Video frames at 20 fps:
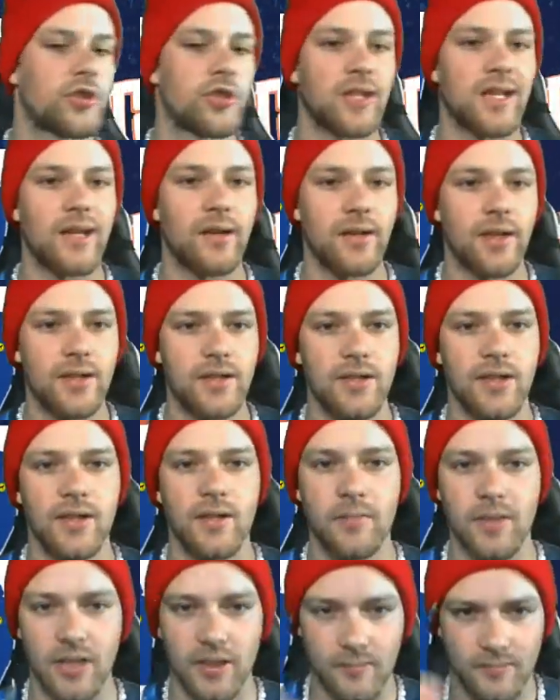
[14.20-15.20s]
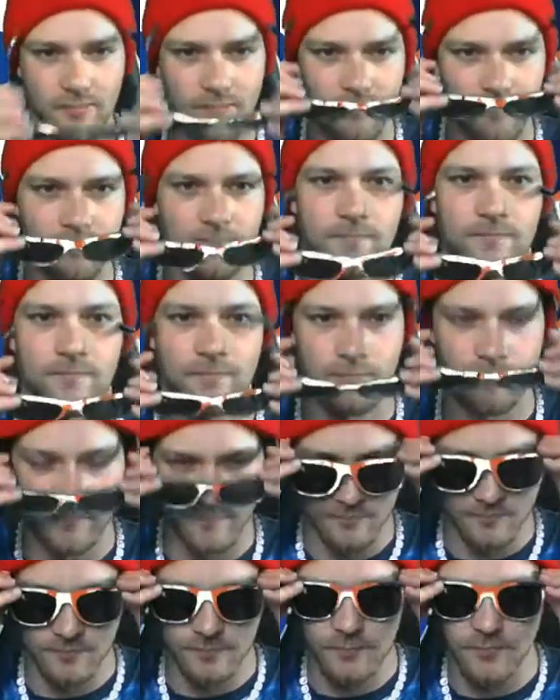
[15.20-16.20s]
I'll get to you in a minute.
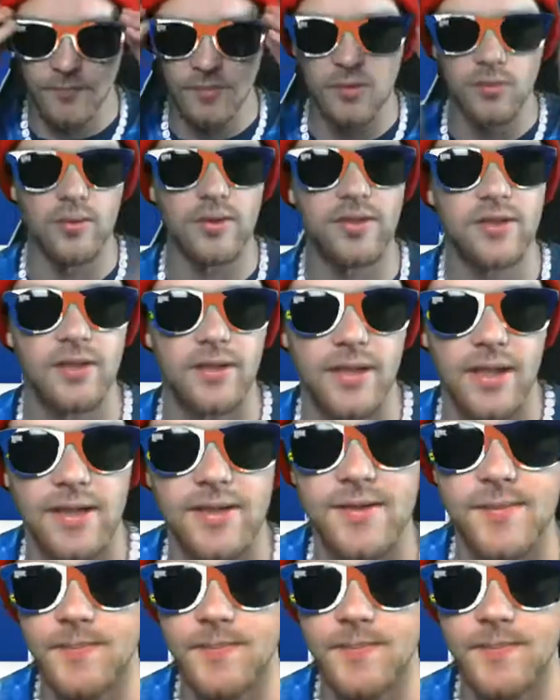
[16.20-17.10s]
What's good, guys?